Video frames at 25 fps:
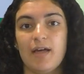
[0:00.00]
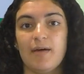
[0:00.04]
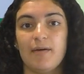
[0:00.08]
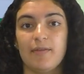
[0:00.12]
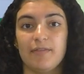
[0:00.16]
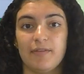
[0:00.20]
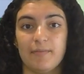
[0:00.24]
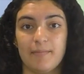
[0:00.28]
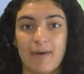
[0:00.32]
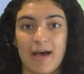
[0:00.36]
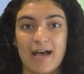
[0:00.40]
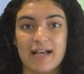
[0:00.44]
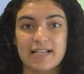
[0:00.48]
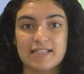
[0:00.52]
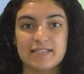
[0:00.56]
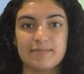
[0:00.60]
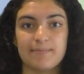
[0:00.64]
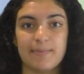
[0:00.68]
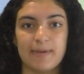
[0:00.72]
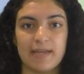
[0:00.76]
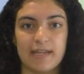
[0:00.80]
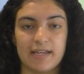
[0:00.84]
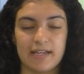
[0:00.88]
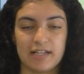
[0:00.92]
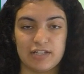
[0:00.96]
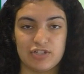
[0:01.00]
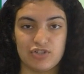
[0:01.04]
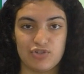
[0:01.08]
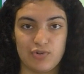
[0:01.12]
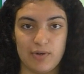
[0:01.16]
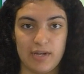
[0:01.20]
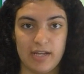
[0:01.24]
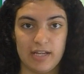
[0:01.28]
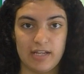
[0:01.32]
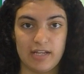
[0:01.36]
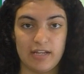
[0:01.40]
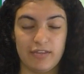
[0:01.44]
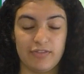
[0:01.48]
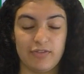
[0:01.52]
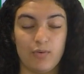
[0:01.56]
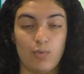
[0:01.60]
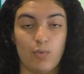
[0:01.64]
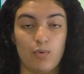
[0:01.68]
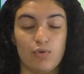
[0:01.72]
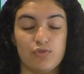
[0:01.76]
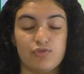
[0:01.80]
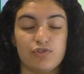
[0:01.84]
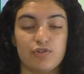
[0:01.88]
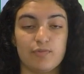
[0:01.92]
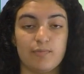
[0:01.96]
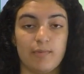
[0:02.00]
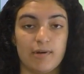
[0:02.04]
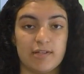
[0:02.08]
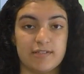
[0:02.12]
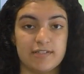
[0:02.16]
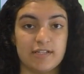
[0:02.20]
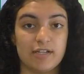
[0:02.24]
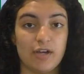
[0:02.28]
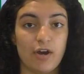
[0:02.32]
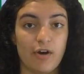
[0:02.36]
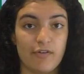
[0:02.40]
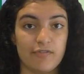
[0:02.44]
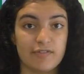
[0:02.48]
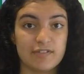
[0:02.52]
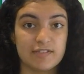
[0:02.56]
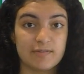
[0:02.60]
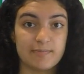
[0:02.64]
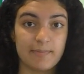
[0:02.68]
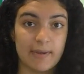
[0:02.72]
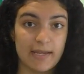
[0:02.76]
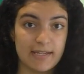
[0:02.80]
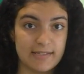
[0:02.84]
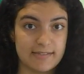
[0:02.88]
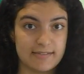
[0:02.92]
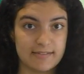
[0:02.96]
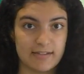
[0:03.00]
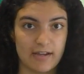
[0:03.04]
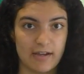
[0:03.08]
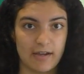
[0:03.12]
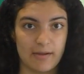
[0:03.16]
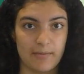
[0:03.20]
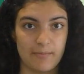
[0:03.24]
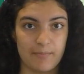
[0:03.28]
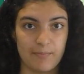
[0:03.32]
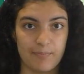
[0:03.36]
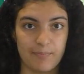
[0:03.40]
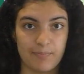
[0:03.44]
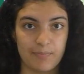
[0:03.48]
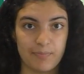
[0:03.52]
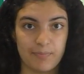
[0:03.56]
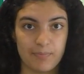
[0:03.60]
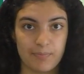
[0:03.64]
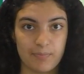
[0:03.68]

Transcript: The mass being a drain in the water body of space-time.